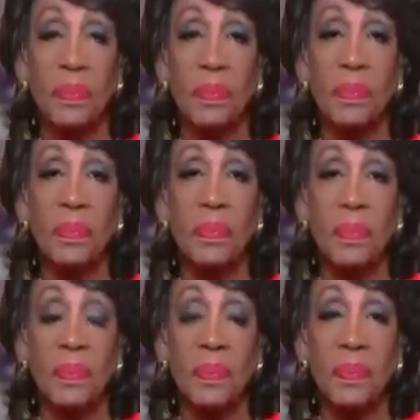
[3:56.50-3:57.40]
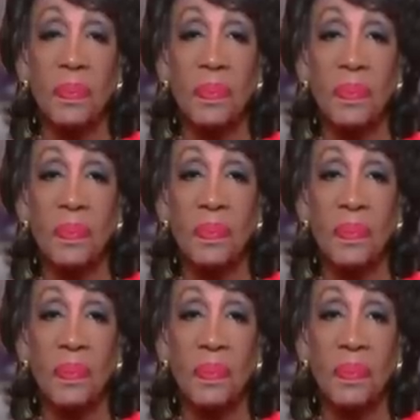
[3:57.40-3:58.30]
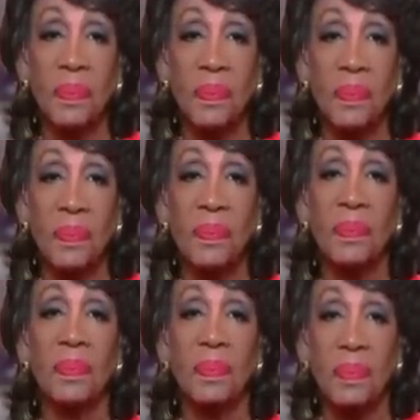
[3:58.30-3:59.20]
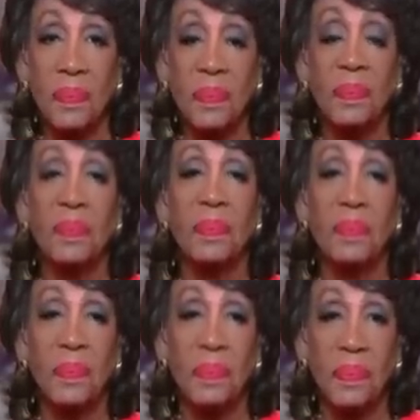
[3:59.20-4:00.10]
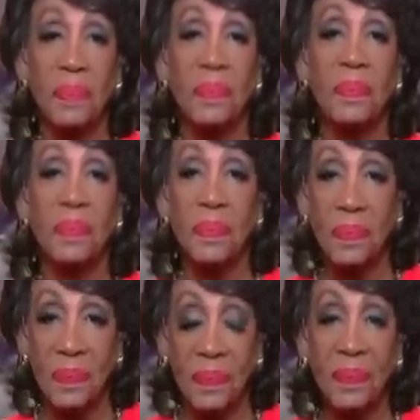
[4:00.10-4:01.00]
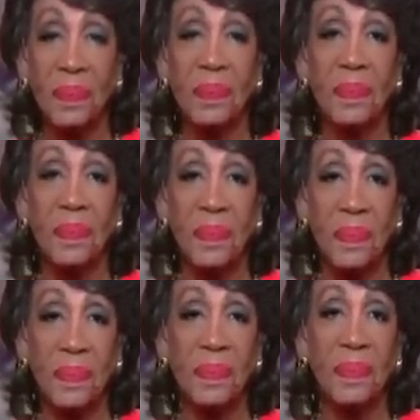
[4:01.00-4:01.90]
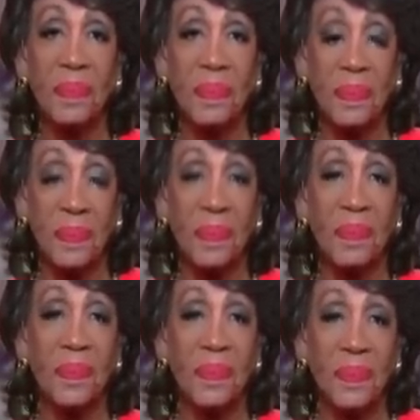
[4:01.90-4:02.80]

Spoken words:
[no speech]